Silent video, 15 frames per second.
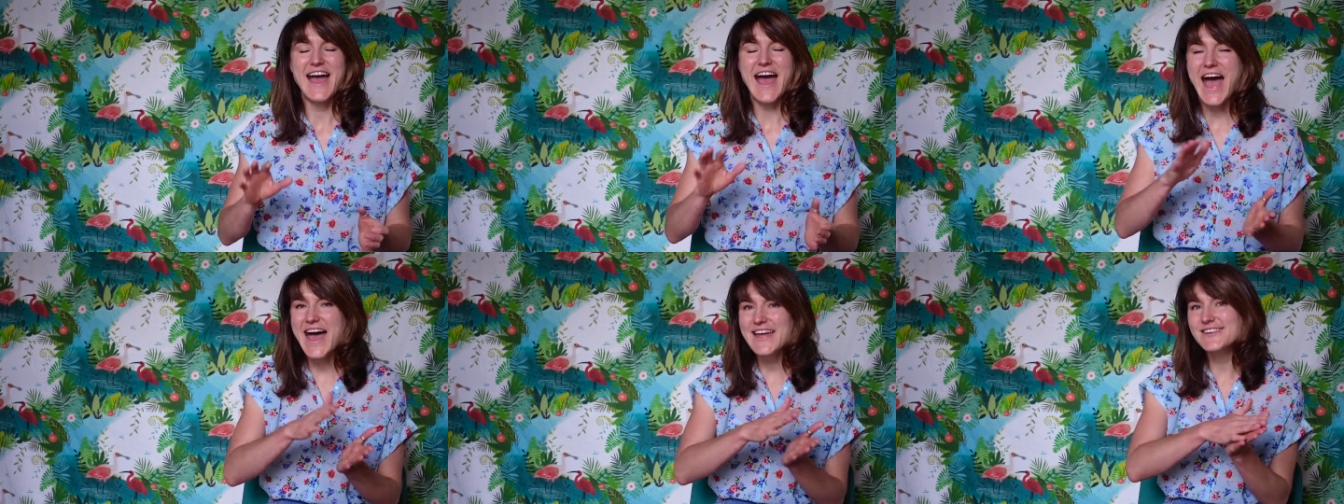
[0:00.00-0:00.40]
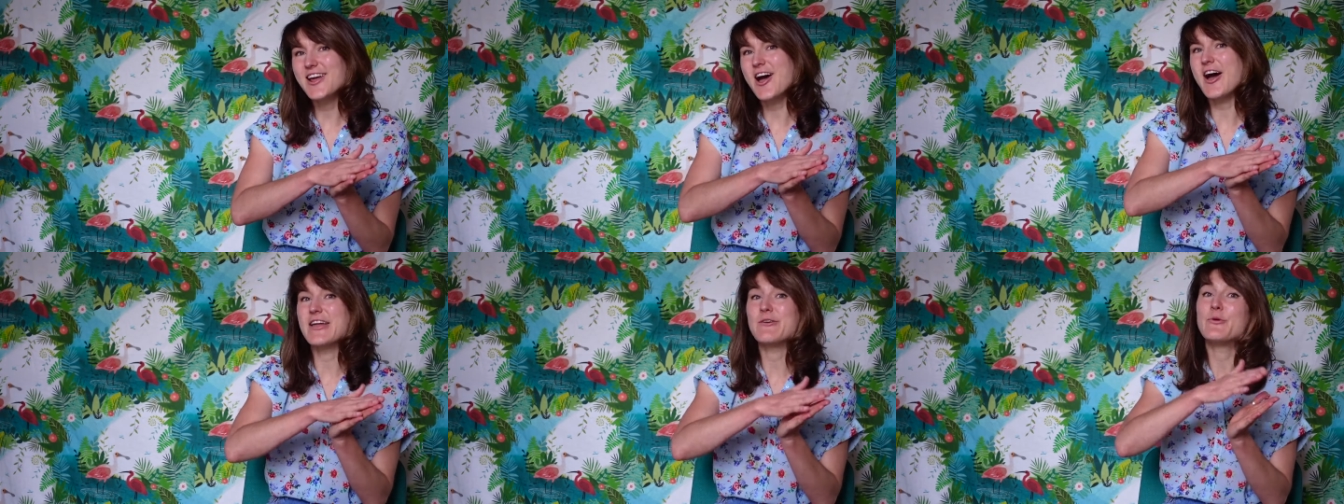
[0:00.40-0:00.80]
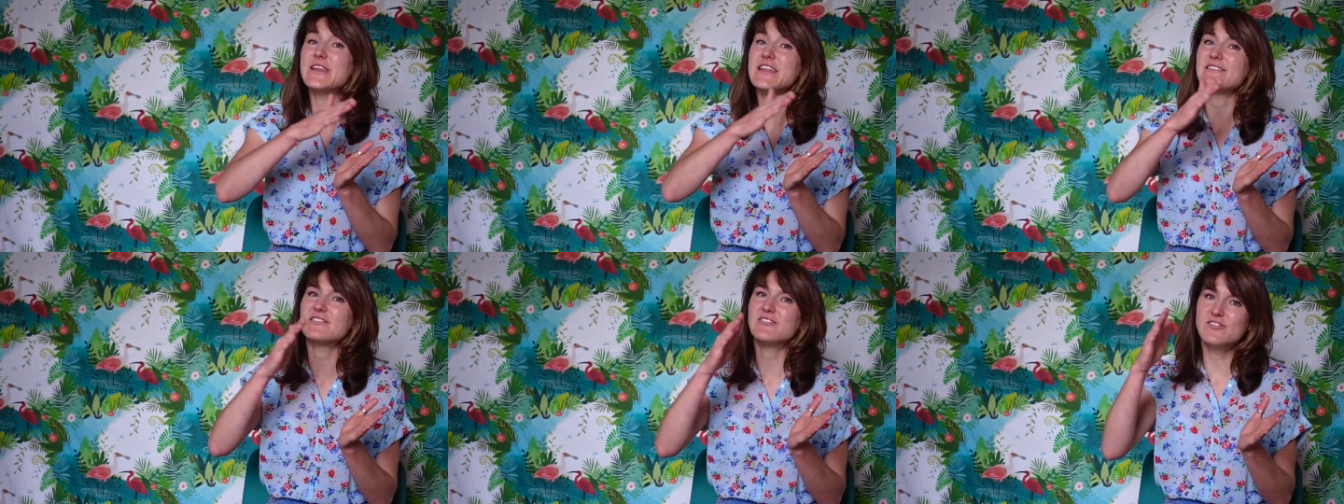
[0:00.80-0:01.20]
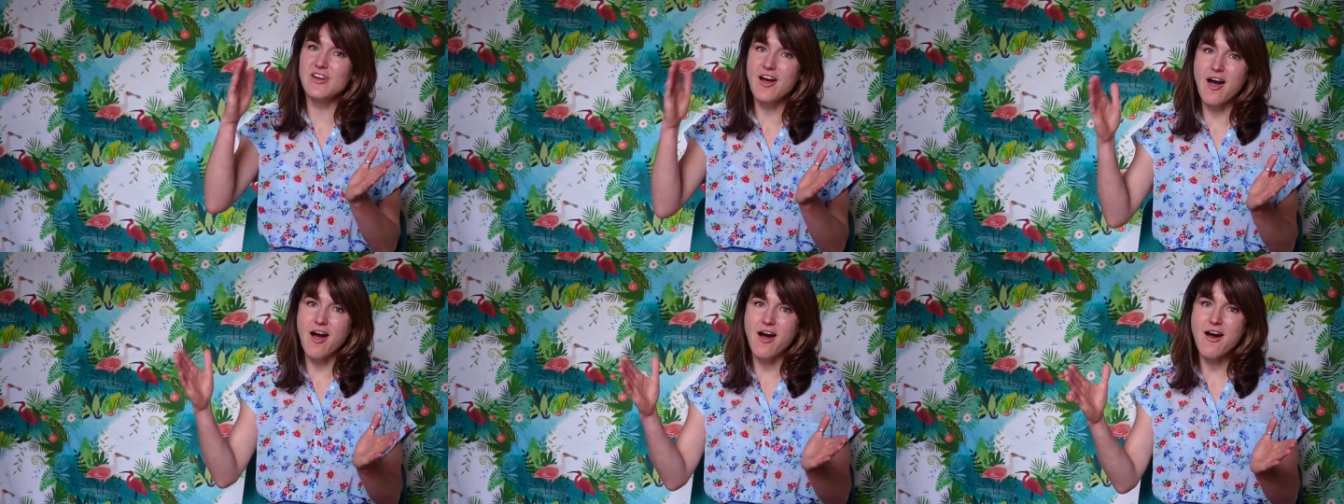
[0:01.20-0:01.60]
At night when it's
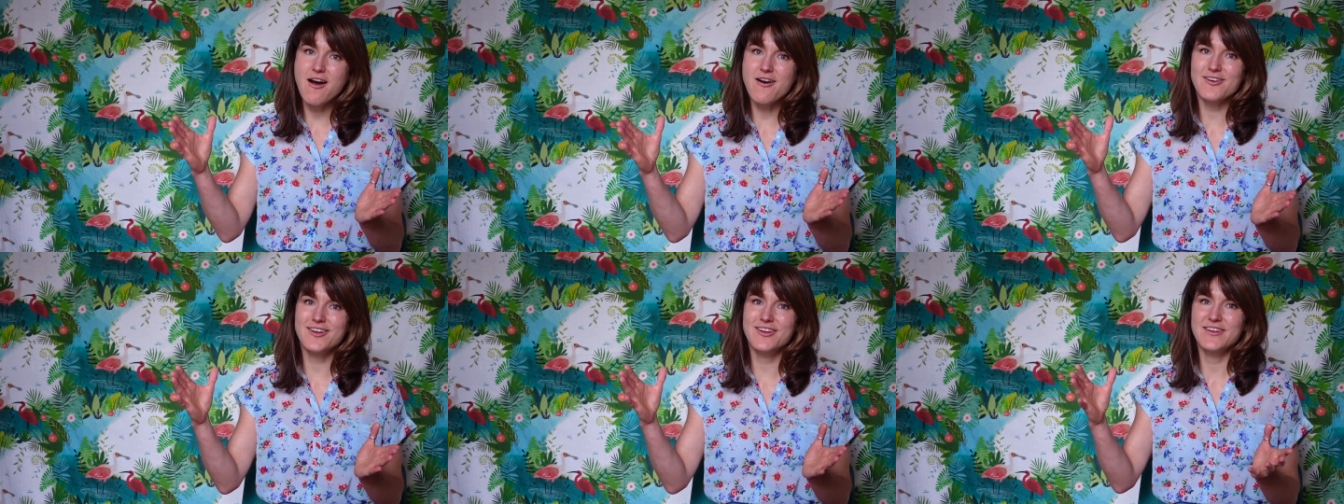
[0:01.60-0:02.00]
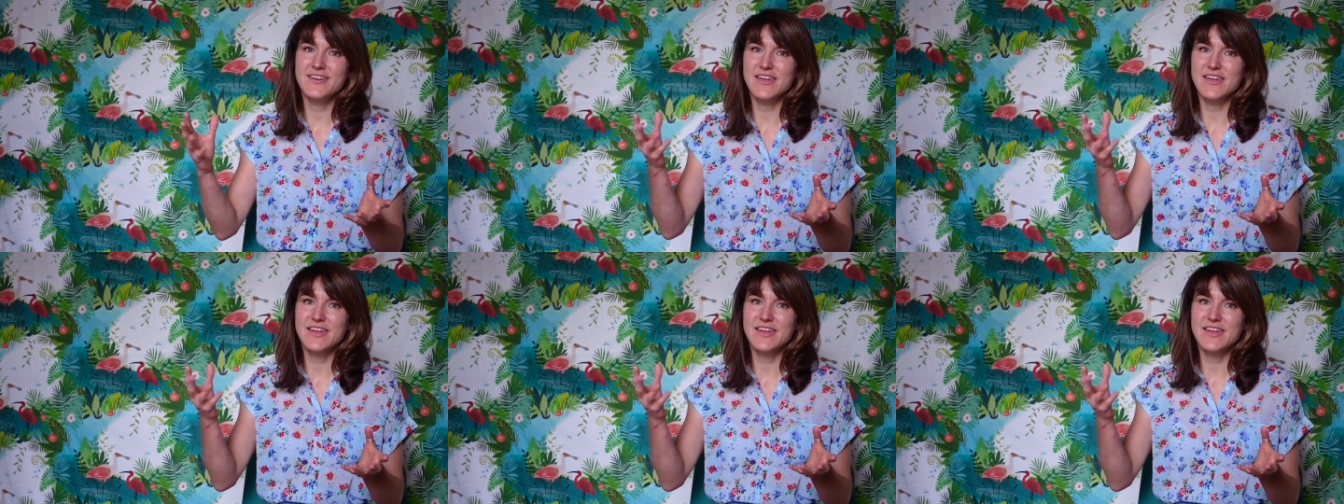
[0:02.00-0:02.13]
dark,